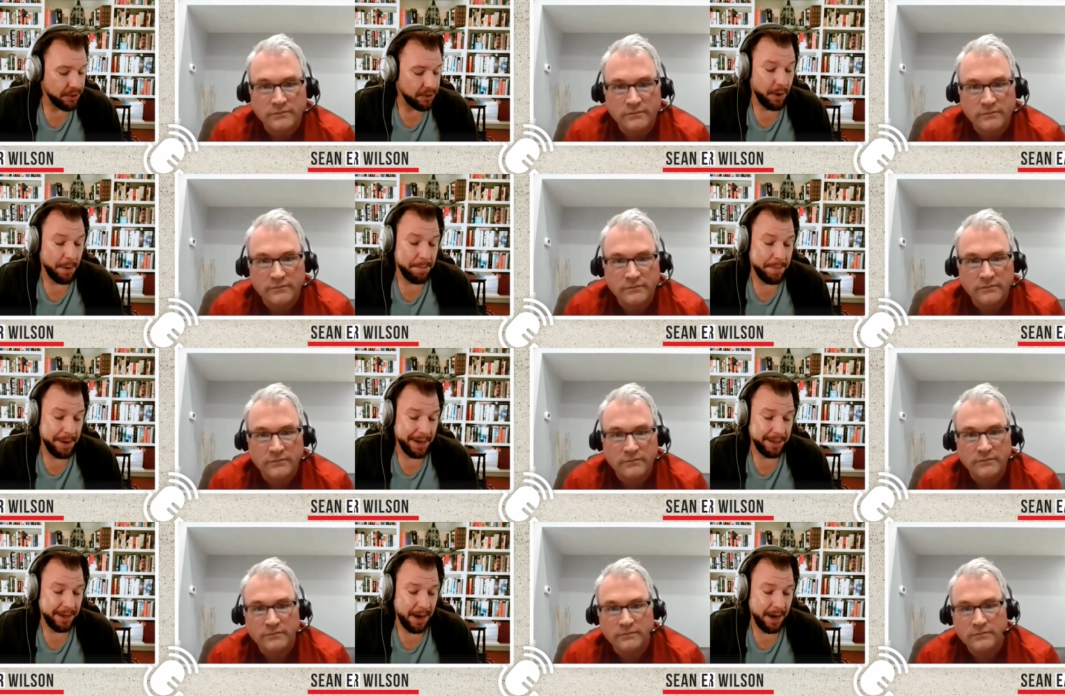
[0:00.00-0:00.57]
Speaker 1: So I
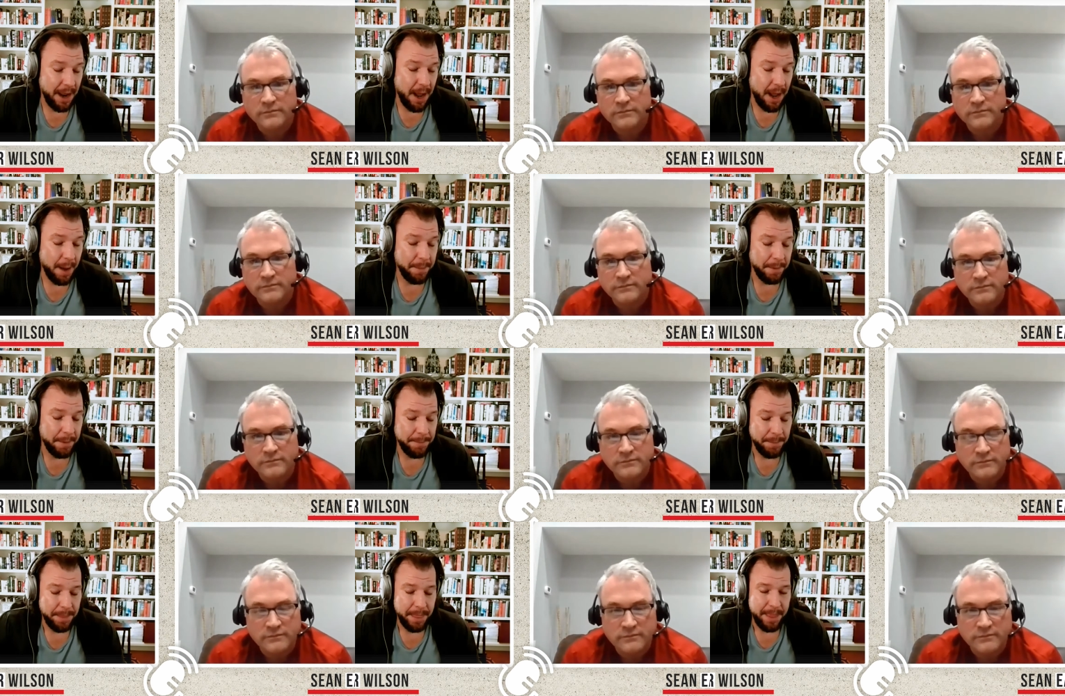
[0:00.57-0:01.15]
picked it
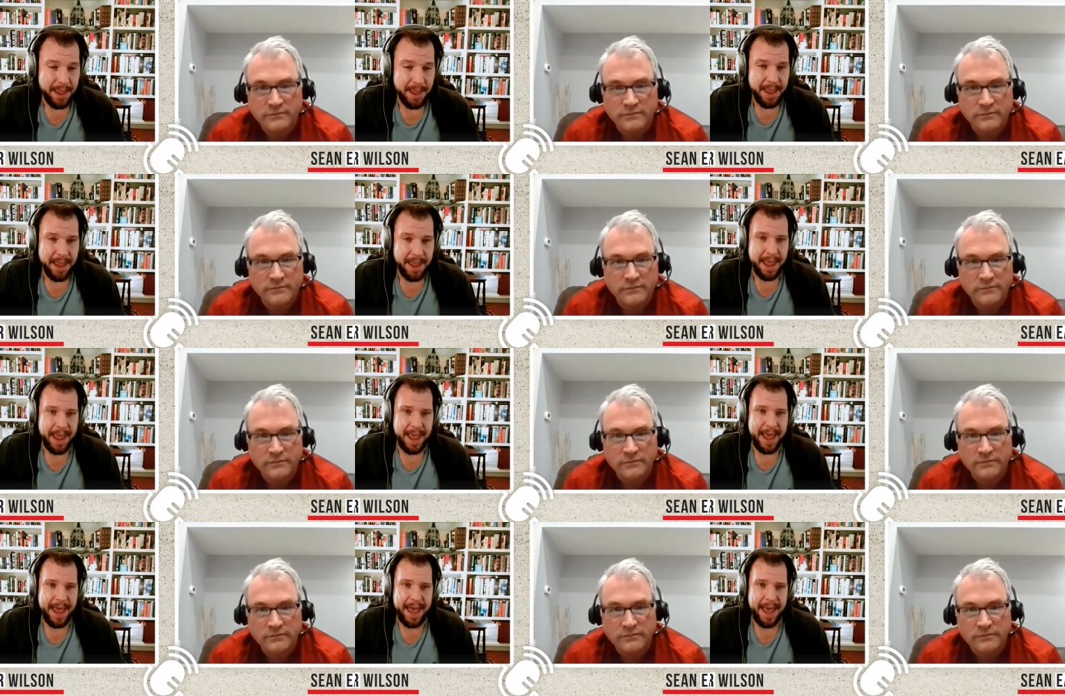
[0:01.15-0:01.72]
up.
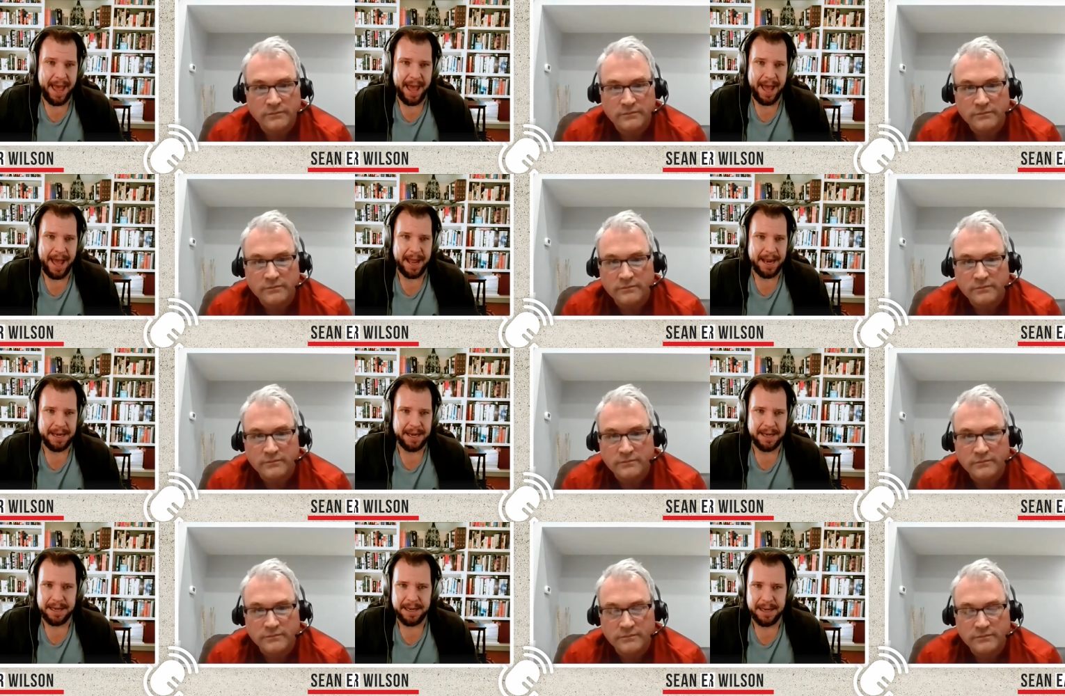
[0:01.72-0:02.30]

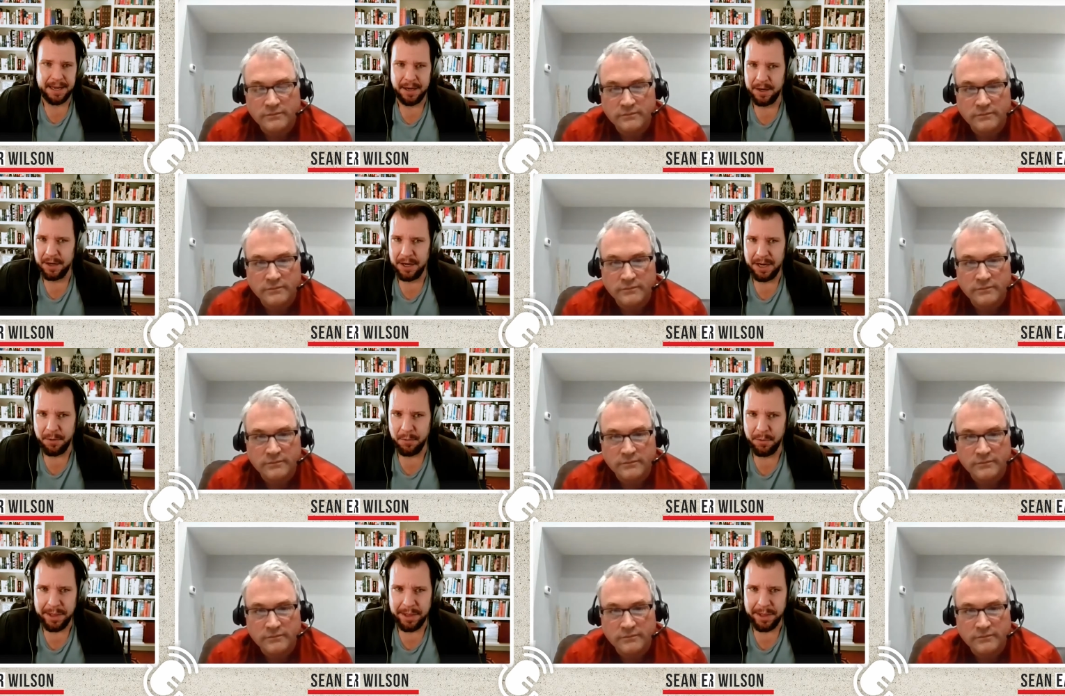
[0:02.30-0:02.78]
And, you know,